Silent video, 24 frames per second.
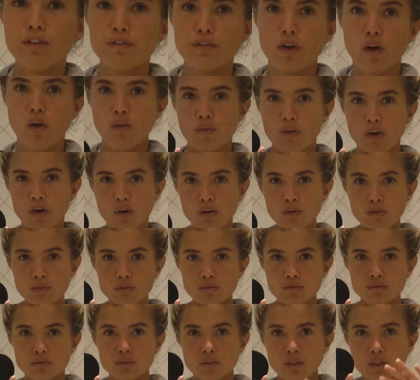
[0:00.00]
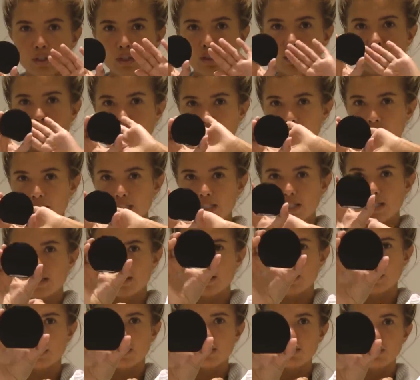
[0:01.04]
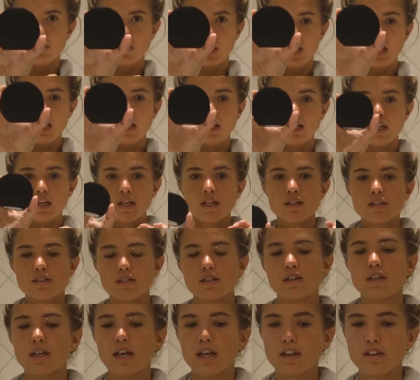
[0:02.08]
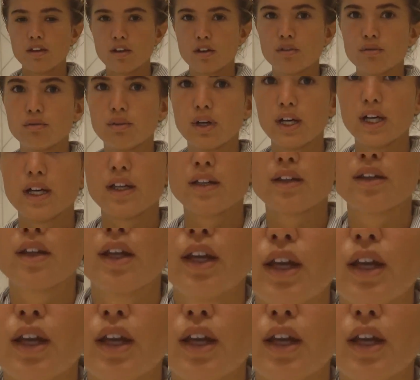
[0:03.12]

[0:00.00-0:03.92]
Fofo, which is this cutie, together with,